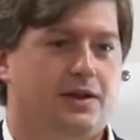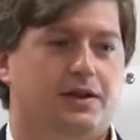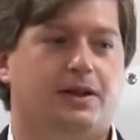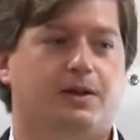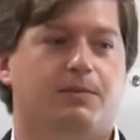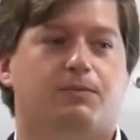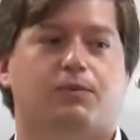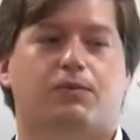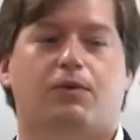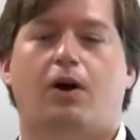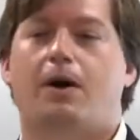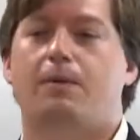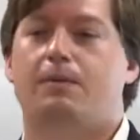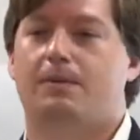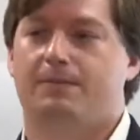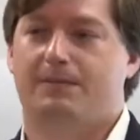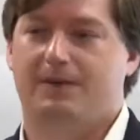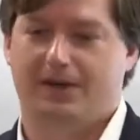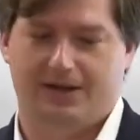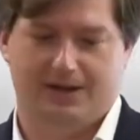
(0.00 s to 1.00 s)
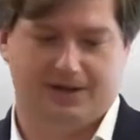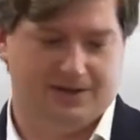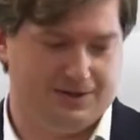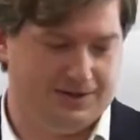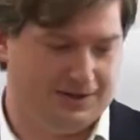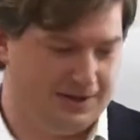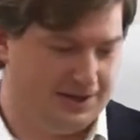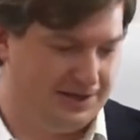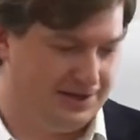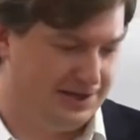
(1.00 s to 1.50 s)
The problem
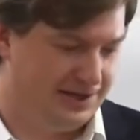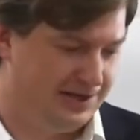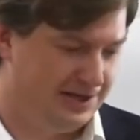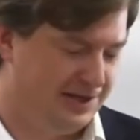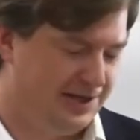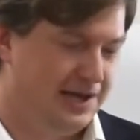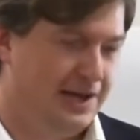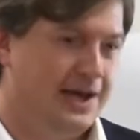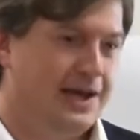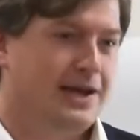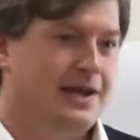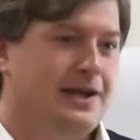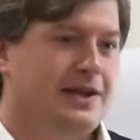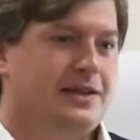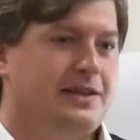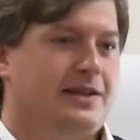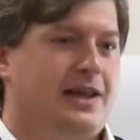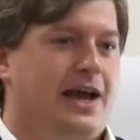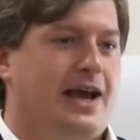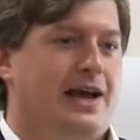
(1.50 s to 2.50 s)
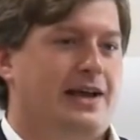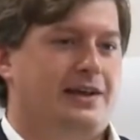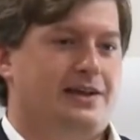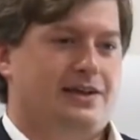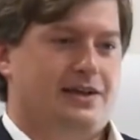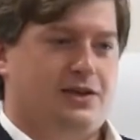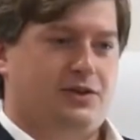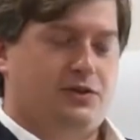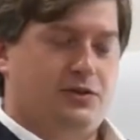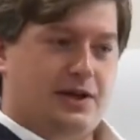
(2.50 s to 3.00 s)
is
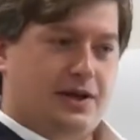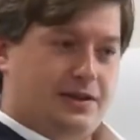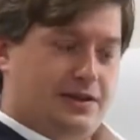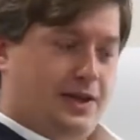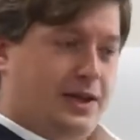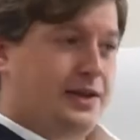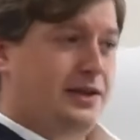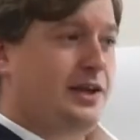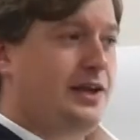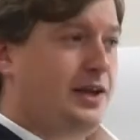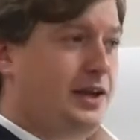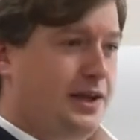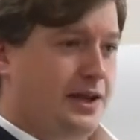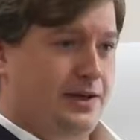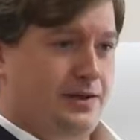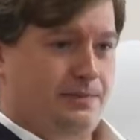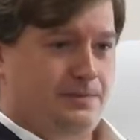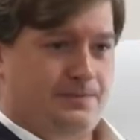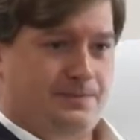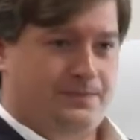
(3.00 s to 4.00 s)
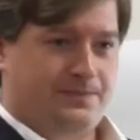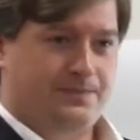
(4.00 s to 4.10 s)
that in 2018,